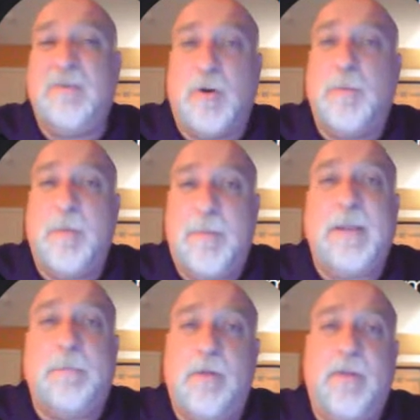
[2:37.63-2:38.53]
group of
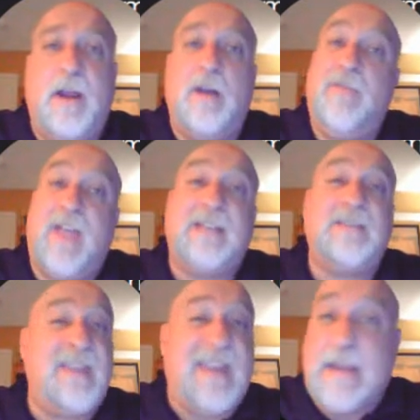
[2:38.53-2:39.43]
people there.
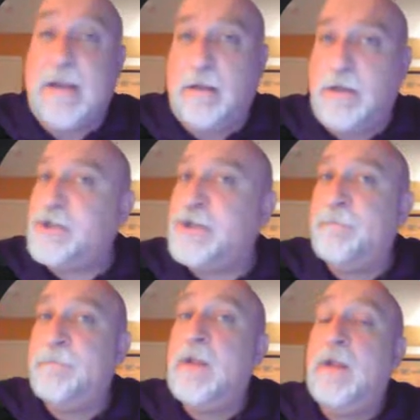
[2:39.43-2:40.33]
That's the English.